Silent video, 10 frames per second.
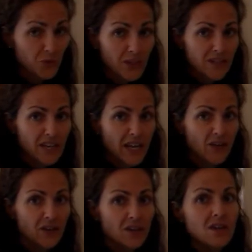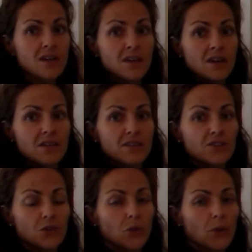new container
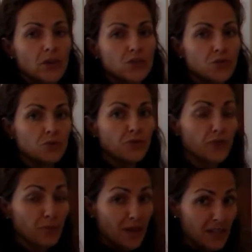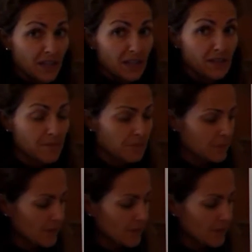that you're going to ferment in.